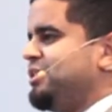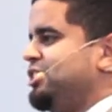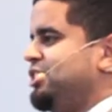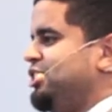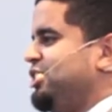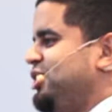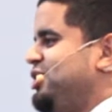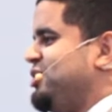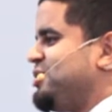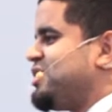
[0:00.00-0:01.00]
But the
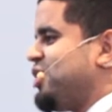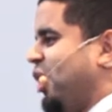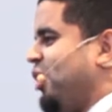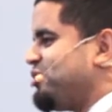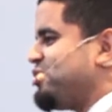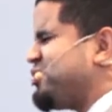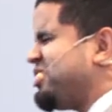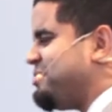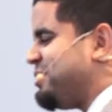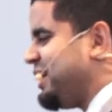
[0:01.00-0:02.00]
good news is also
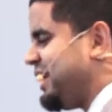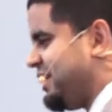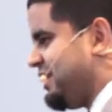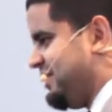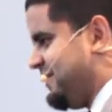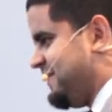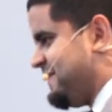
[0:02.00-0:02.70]
stipulated.